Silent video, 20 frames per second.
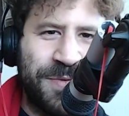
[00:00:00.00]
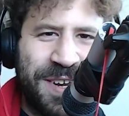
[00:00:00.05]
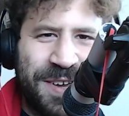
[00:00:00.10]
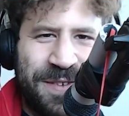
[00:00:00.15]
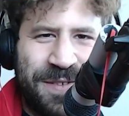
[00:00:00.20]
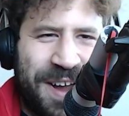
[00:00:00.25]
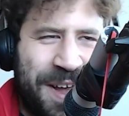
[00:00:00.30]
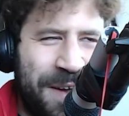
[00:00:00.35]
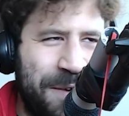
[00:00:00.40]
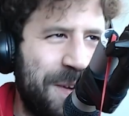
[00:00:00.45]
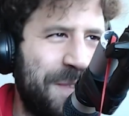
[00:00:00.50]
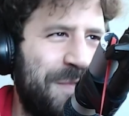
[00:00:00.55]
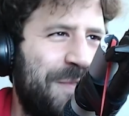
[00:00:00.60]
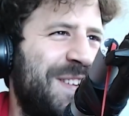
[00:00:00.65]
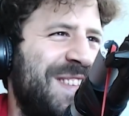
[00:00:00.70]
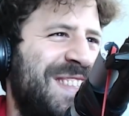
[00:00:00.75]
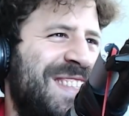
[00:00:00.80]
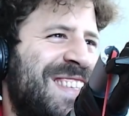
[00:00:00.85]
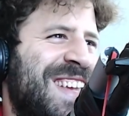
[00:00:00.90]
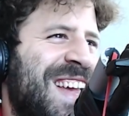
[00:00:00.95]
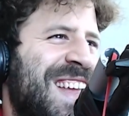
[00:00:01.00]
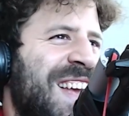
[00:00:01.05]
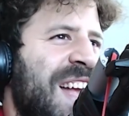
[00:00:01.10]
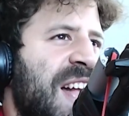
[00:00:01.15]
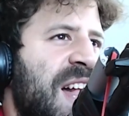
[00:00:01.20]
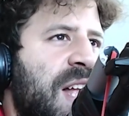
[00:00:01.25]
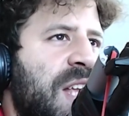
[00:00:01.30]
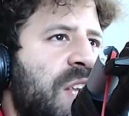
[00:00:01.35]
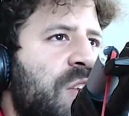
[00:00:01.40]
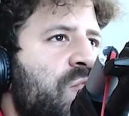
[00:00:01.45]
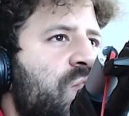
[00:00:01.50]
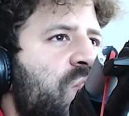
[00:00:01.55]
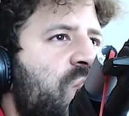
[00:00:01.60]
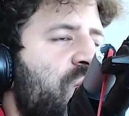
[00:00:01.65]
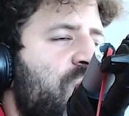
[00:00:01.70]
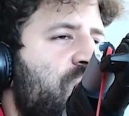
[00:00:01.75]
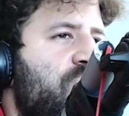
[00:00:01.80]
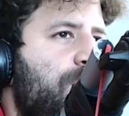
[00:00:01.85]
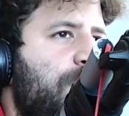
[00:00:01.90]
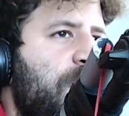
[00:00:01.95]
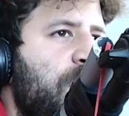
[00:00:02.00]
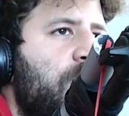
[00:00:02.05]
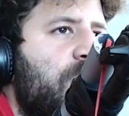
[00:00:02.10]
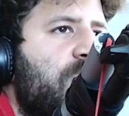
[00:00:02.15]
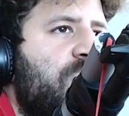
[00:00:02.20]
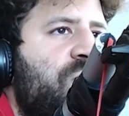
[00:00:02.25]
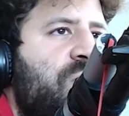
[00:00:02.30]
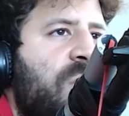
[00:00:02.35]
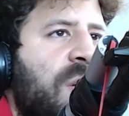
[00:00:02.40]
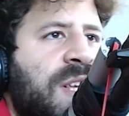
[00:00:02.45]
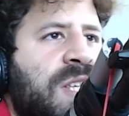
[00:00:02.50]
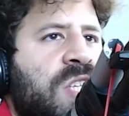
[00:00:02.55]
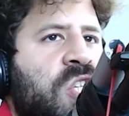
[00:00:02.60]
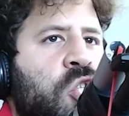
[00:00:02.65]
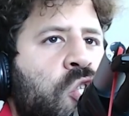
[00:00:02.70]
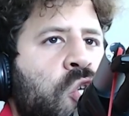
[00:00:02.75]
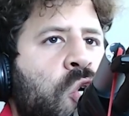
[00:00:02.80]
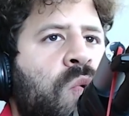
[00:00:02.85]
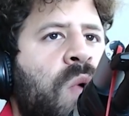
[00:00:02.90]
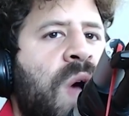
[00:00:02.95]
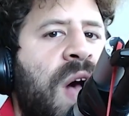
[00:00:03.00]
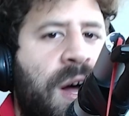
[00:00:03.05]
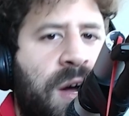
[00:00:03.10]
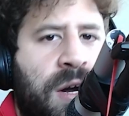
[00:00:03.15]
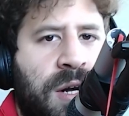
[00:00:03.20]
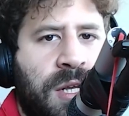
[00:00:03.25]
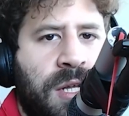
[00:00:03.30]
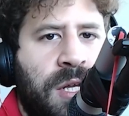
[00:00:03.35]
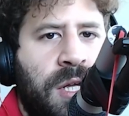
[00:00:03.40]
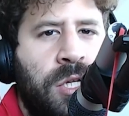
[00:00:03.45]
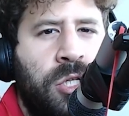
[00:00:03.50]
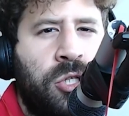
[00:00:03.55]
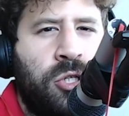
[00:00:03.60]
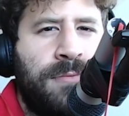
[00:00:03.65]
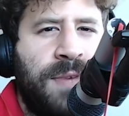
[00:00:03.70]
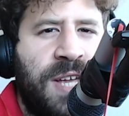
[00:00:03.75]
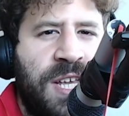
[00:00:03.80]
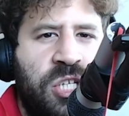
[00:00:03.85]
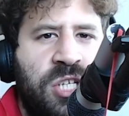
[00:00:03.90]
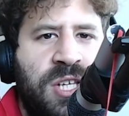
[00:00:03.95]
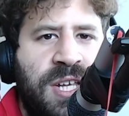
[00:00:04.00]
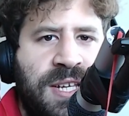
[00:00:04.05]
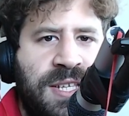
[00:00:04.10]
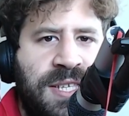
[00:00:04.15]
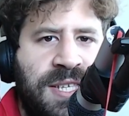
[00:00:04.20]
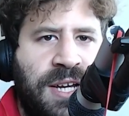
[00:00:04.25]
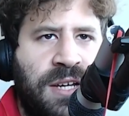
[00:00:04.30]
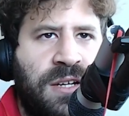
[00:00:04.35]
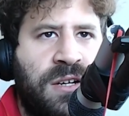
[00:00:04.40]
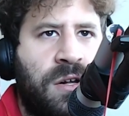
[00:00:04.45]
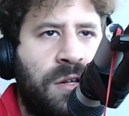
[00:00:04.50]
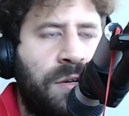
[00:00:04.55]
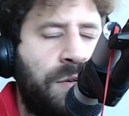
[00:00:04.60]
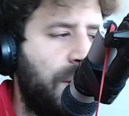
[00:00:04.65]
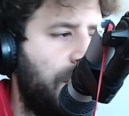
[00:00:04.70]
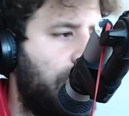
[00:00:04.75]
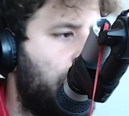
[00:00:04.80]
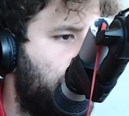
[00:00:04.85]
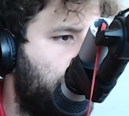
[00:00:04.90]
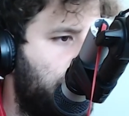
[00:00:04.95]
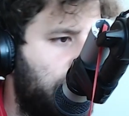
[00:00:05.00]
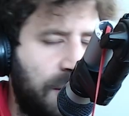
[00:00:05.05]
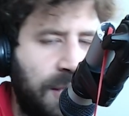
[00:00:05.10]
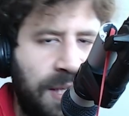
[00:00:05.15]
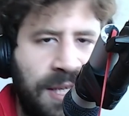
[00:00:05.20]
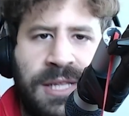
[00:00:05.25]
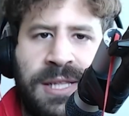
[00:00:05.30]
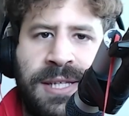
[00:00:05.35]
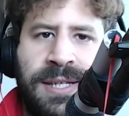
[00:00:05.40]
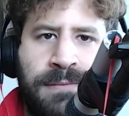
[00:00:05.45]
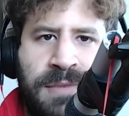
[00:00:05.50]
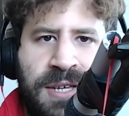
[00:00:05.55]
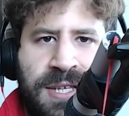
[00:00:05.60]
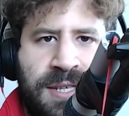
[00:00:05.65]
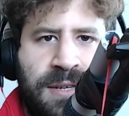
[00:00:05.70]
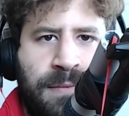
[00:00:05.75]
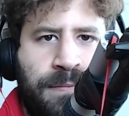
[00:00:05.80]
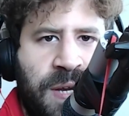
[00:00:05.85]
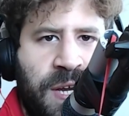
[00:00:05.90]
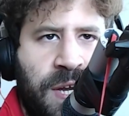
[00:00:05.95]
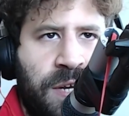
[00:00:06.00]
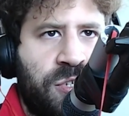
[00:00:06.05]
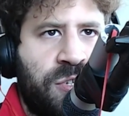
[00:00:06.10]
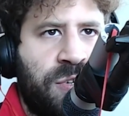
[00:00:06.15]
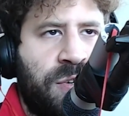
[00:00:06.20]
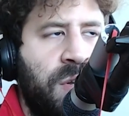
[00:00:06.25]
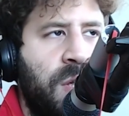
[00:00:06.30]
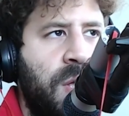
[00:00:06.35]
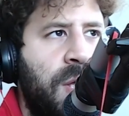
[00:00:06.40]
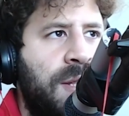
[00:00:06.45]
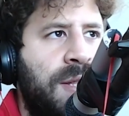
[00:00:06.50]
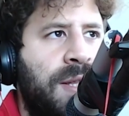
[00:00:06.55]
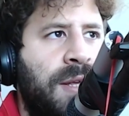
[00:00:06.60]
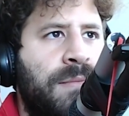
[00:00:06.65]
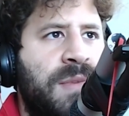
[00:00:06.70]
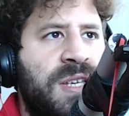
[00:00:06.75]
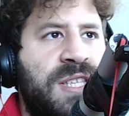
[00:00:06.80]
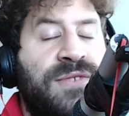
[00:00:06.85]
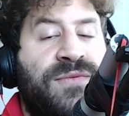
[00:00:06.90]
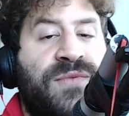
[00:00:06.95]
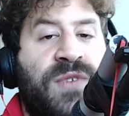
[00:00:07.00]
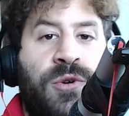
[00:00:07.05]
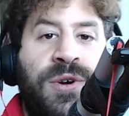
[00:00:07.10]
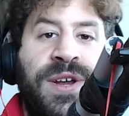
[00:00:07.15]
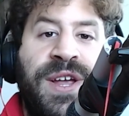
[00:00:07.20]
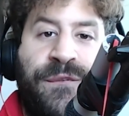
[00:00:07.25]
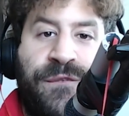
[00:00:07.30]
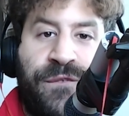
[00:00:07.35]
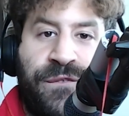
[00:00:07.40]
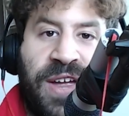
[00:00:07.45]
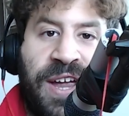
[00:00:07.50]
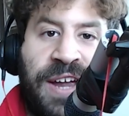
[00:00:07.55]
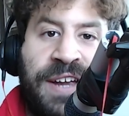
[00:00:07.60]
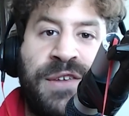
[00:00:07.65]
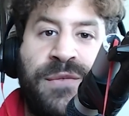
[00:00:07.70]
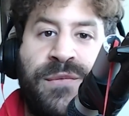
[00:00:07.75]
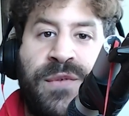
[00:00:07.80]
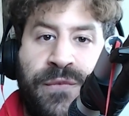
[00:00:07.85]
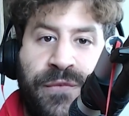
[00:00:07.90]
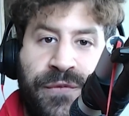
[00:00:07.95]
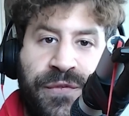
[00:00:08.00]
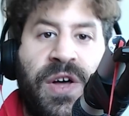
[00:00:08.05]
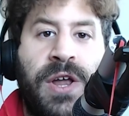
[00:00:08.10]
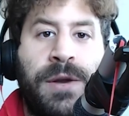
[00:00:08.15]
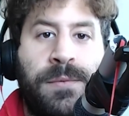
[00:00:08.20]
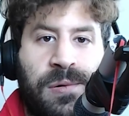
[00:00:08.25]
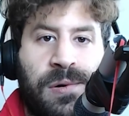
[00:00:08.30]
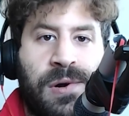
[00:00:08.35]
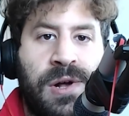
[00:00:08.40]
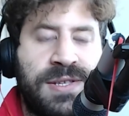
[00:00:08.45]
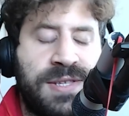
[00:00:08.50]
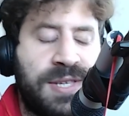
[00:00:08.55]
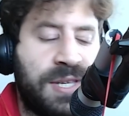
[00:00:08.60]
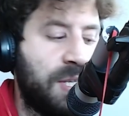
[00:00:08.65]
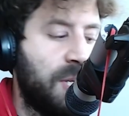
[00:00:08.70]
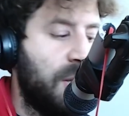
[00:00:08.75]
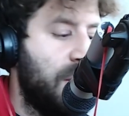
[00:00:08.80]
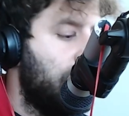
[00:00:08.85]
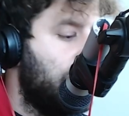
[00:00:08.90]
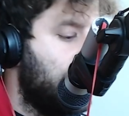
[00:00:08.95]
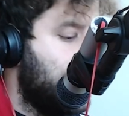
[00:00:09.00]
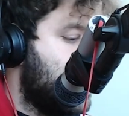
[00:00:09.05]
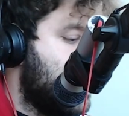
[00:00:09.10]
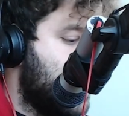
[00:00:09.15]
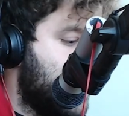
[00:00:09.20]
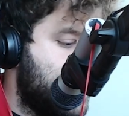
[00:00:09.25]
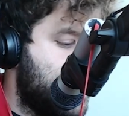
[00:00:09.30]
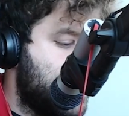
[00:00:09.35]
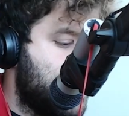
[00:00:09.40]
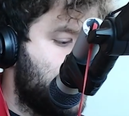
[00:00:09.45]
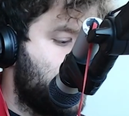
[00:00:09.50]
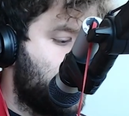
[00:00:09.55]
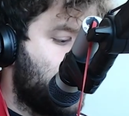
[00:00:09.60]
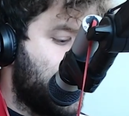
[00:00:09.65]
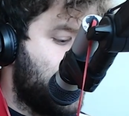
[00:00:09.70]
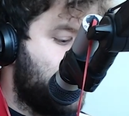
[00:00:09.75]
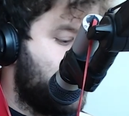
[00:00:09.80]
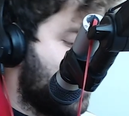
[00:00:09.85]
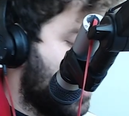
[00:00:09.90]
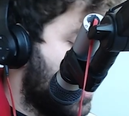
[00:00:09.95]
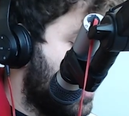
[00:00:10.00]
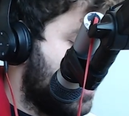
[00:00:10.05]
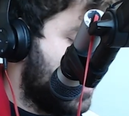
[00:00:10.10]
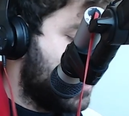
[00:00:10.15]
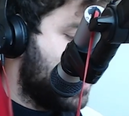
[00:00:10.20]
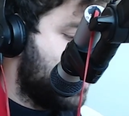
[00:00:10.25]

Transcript: whatever. However it's said, you're, people are trying so hard to match the exact color. They completely miss the picture. They miss a very effective and fun process. Uh, and this is what I'm trying to